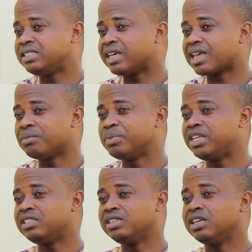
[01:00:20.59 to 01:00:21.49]
tech
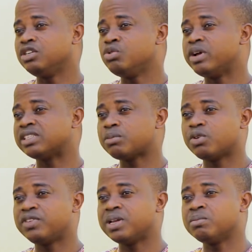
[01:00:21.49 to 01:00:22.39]
companies in the US, some
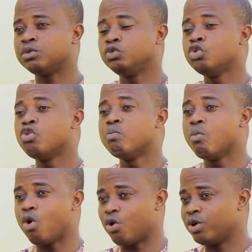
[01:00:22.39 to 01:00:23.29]
of them no
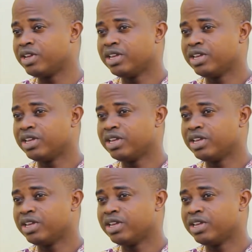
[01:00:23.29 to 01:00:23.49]
more